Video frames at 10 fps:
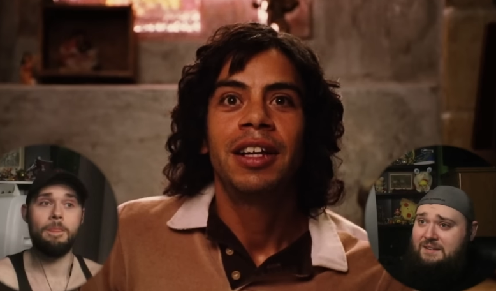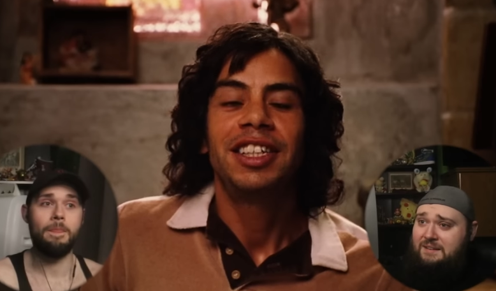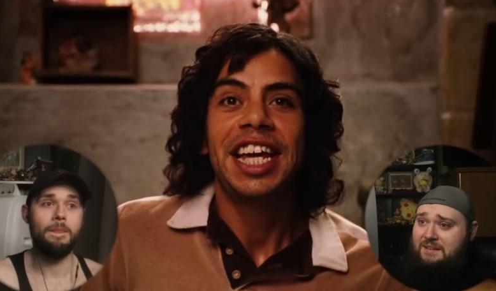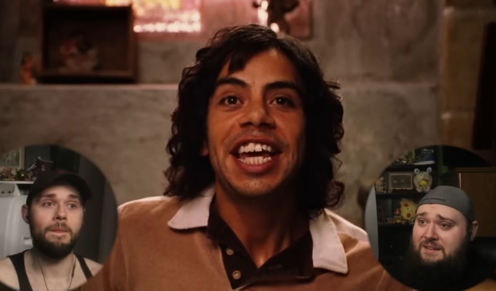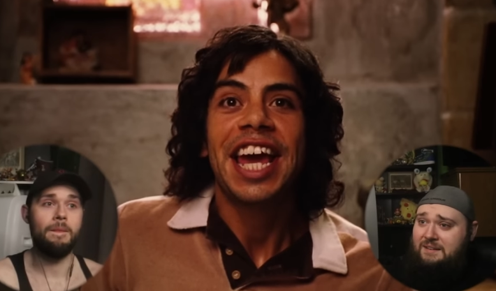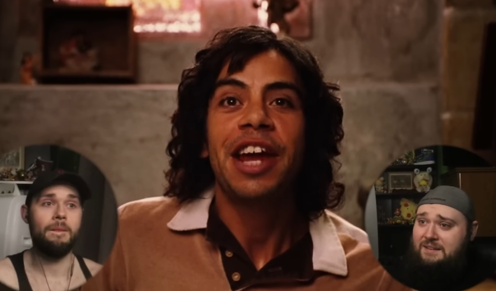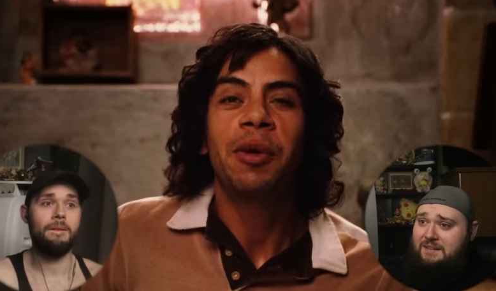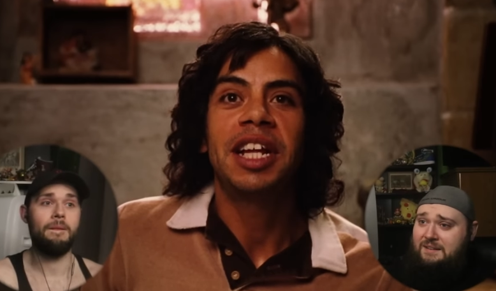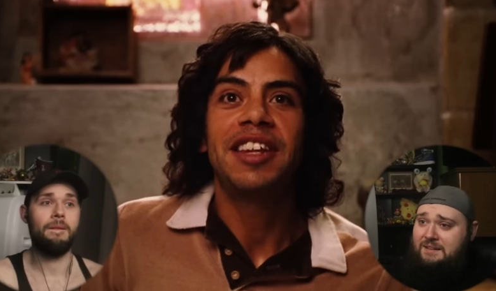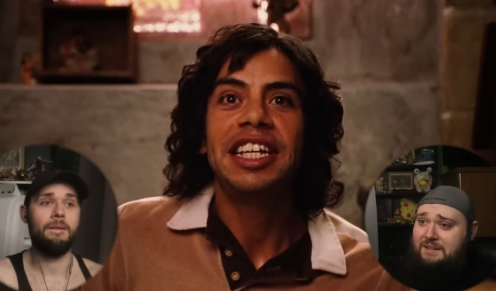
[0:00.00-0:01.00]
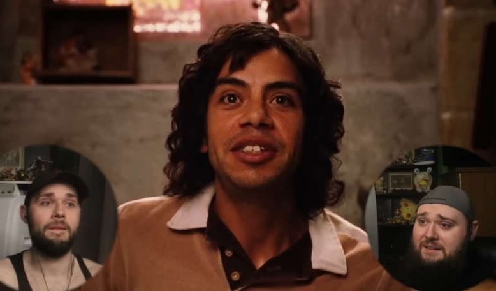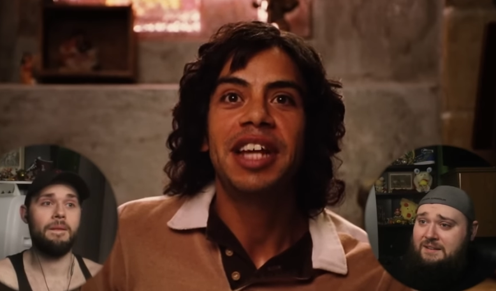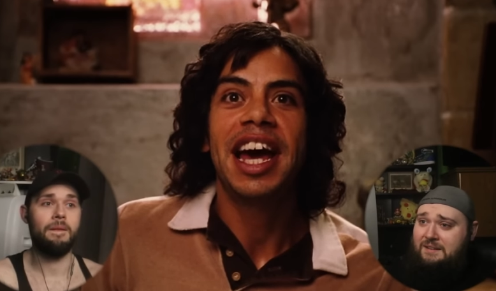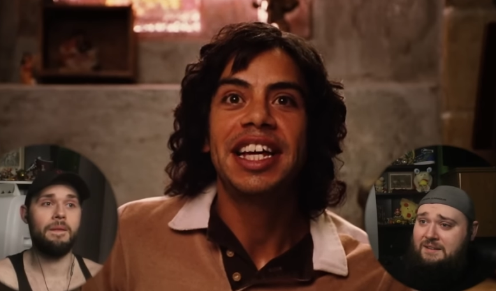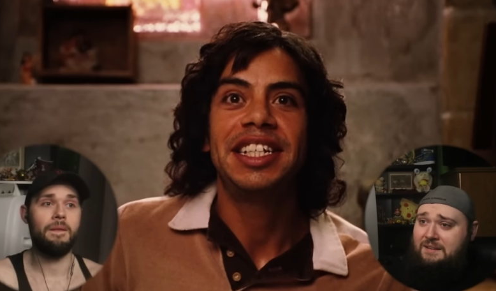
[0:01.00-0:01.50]
Speaker 1: Stay here on a day
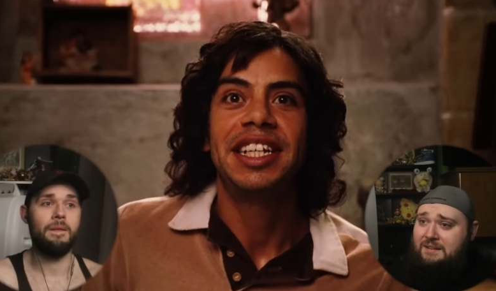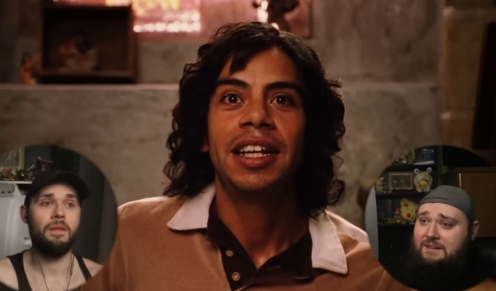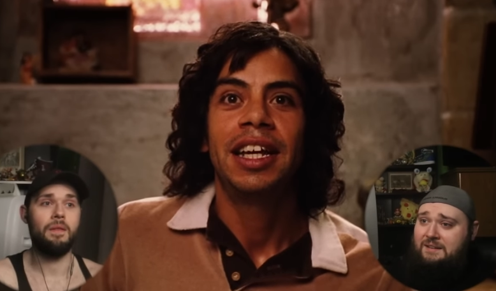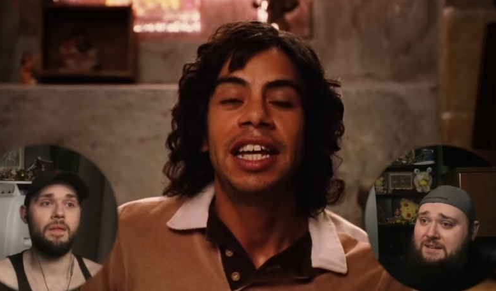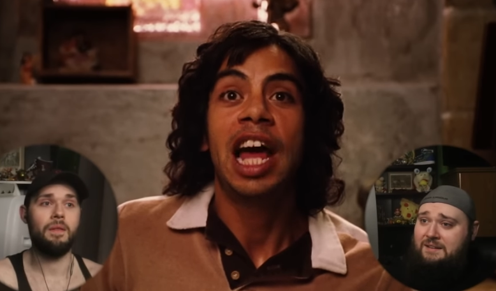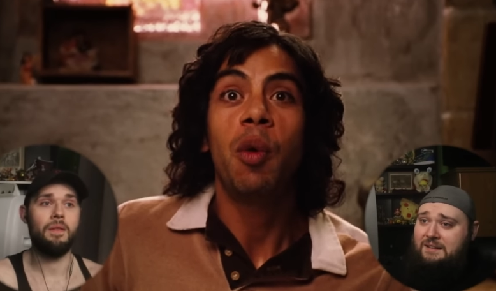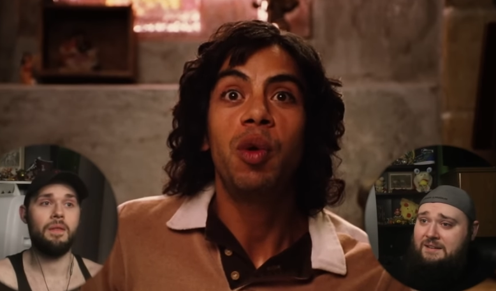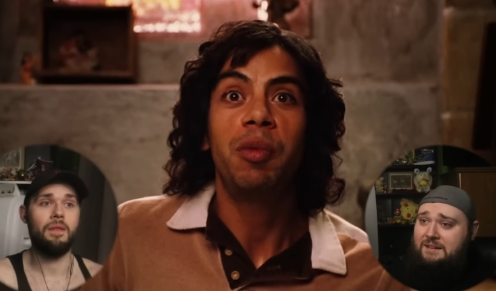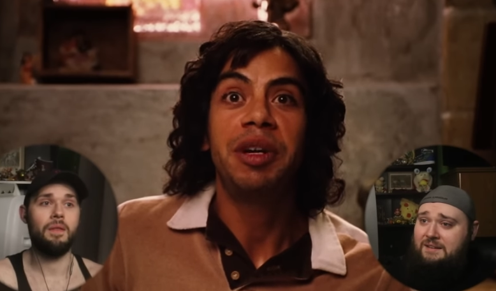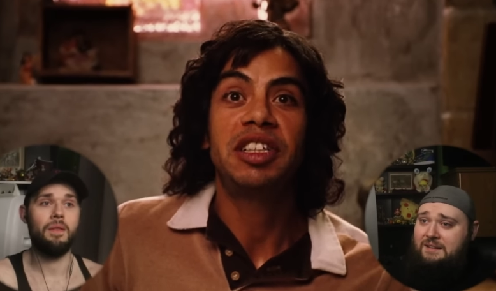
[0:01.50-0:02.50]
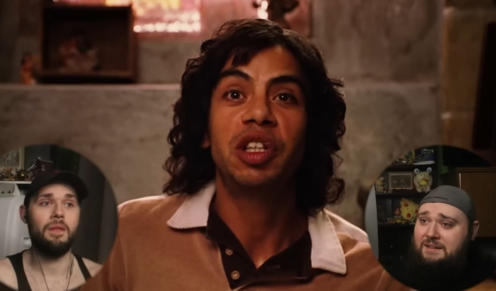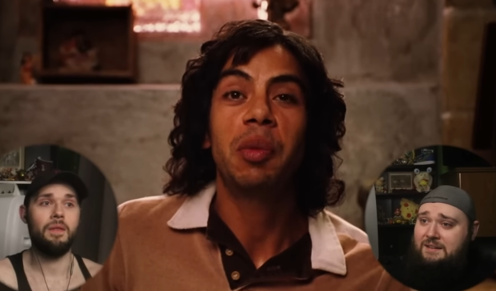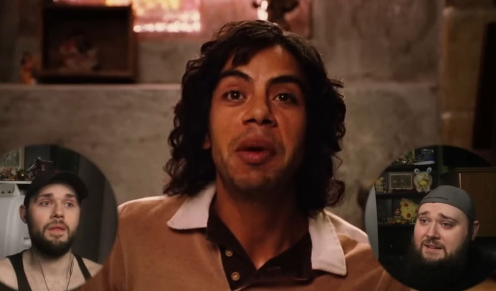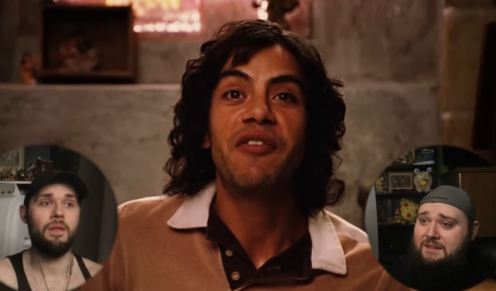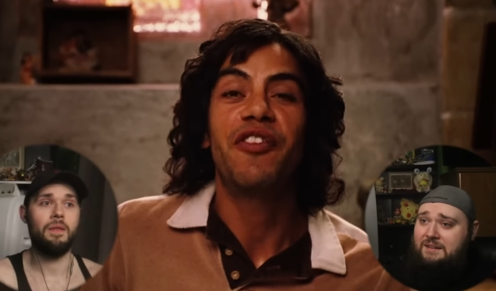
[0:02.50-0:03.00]
tonight, and I will bring
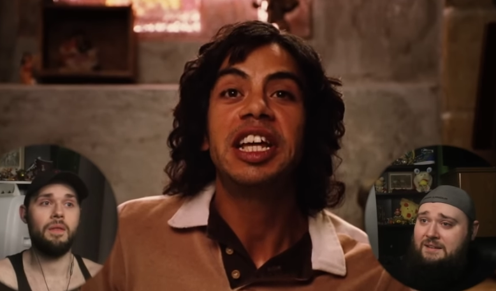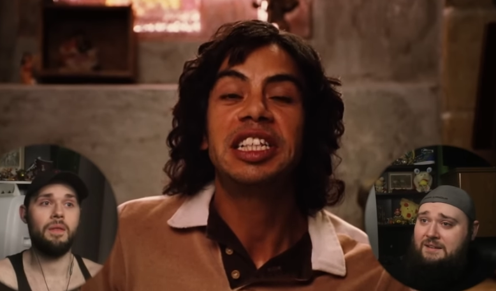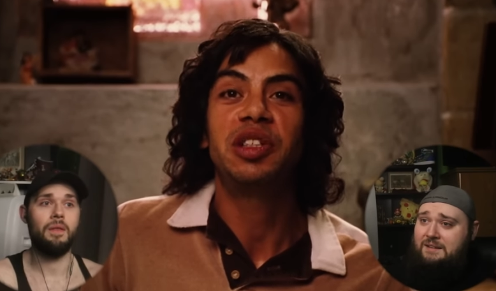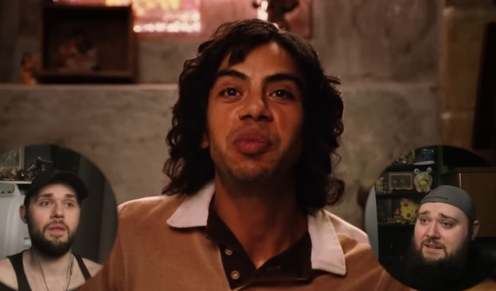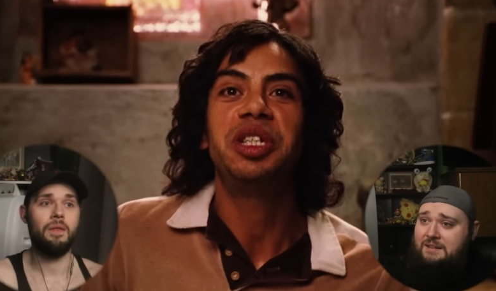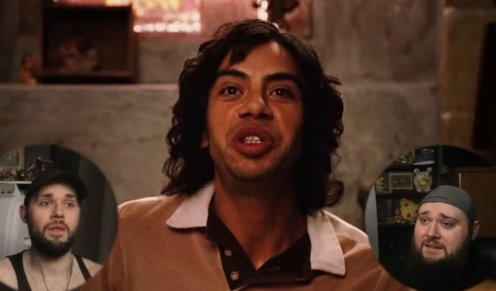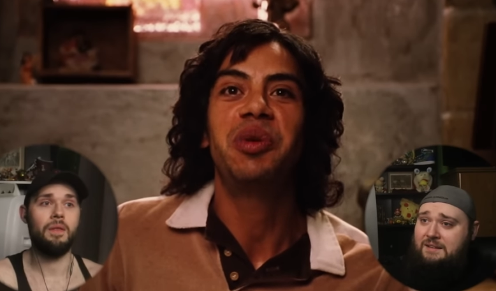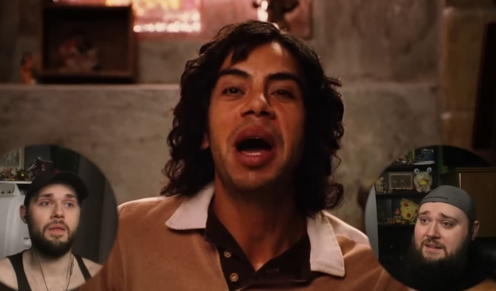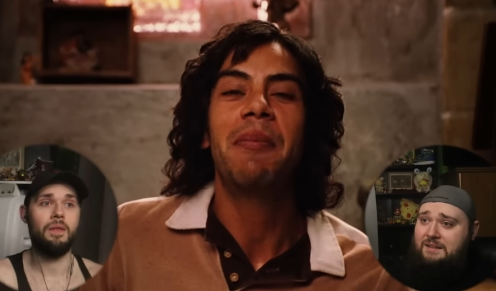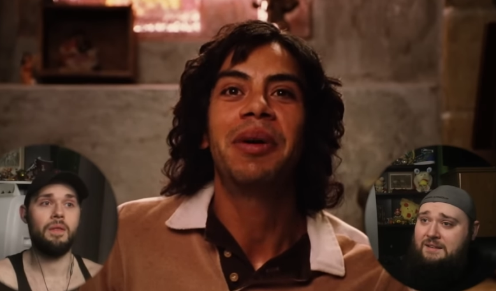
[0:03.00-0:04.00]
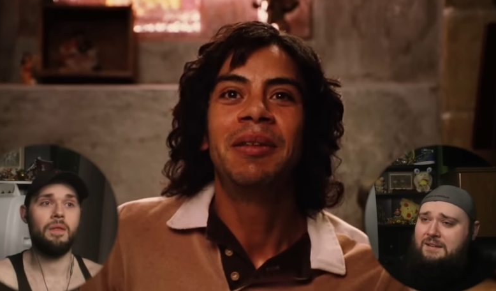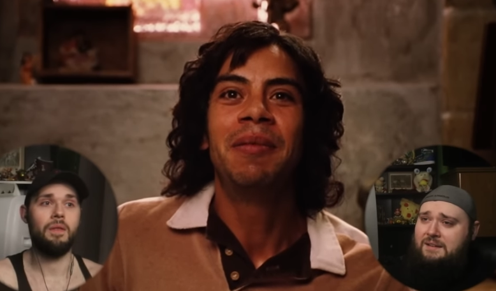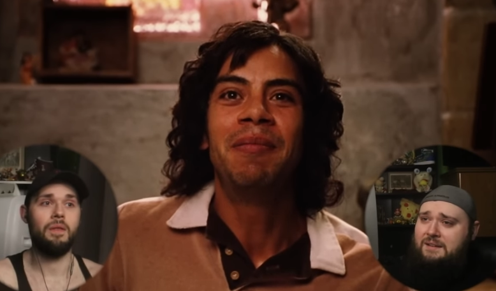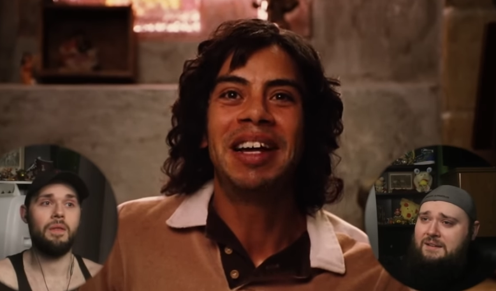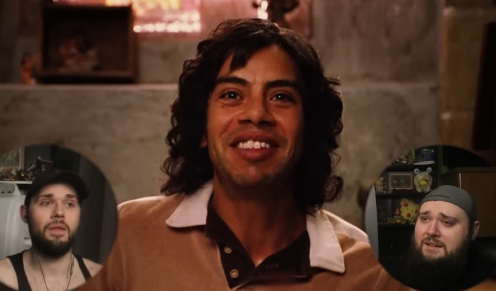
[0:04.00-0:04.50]
some of my friends to beat you up
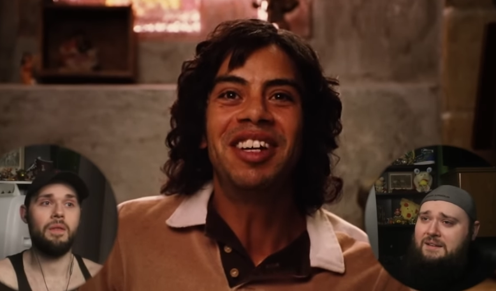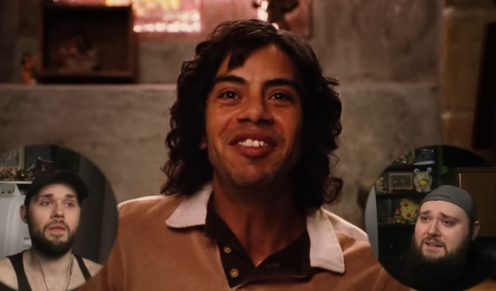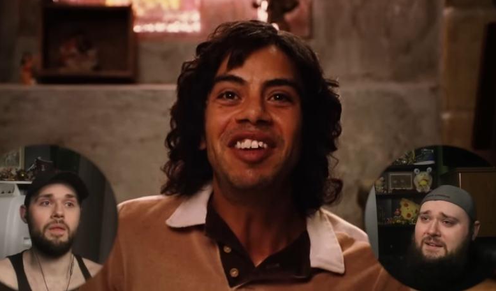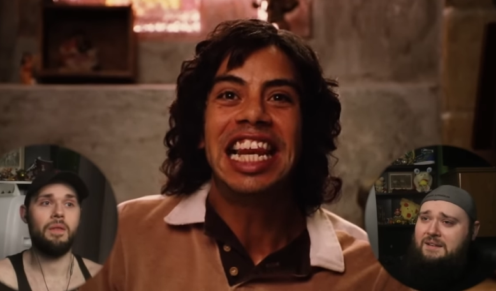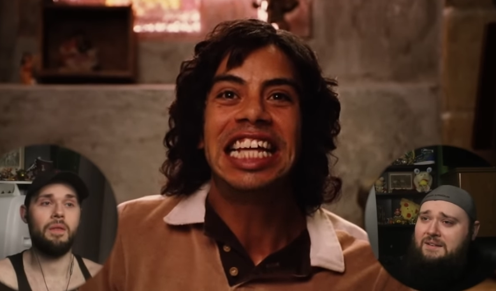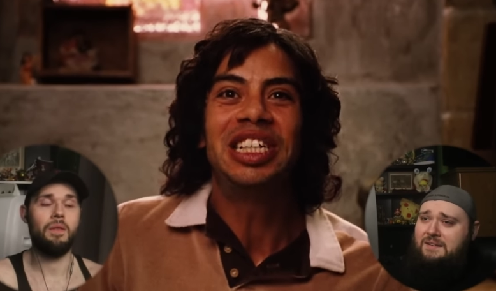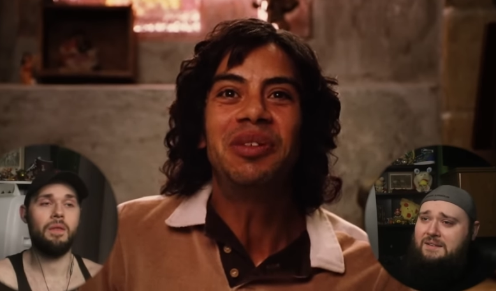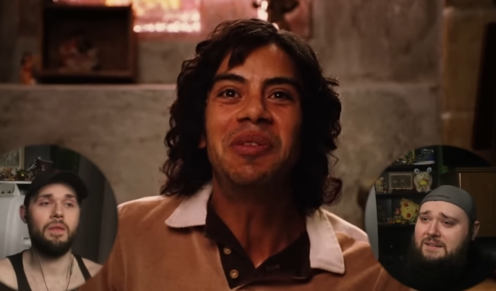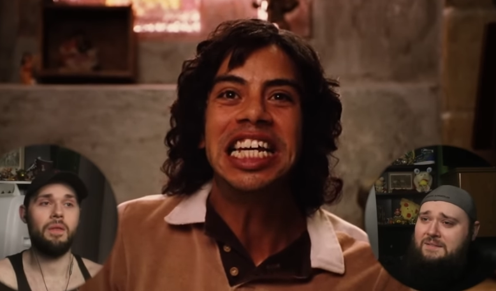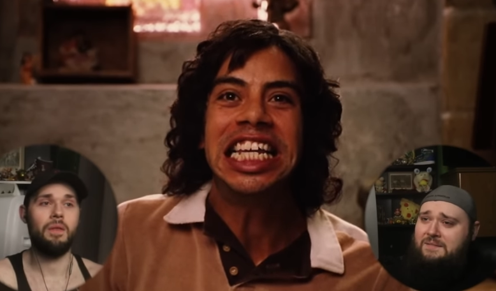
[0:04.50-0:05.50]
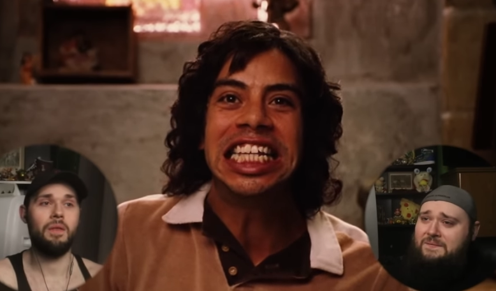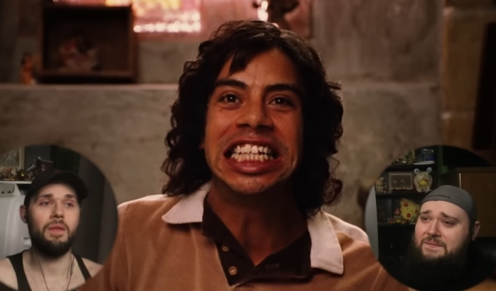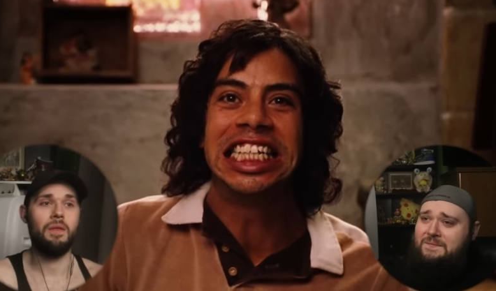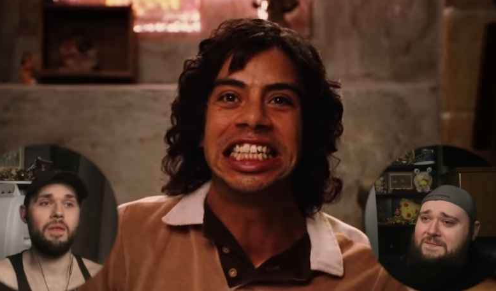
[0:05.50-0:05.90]
but we will let you win.